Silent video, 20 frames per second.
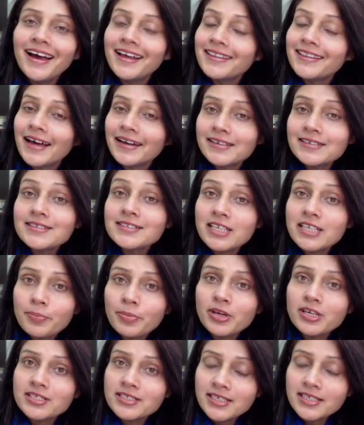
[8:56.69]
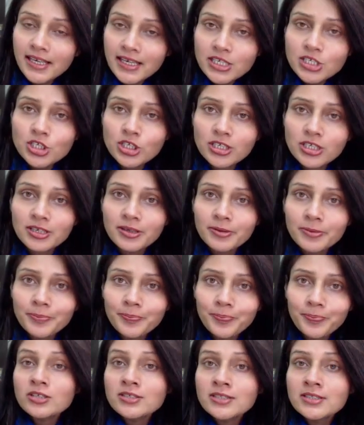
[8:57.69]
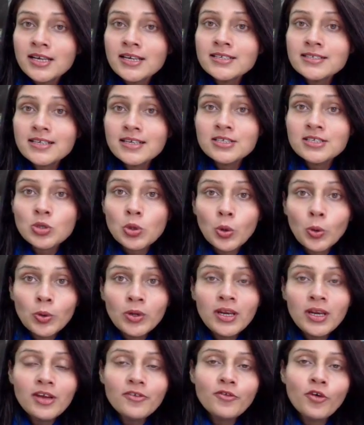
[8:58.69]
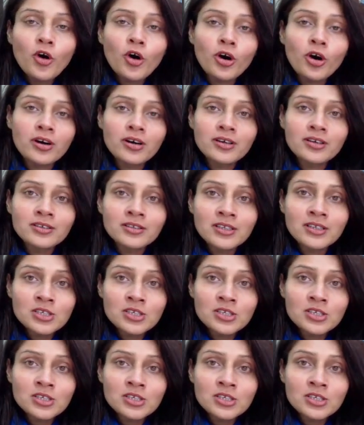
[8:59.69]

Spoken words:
and that is depreciation, because this is only for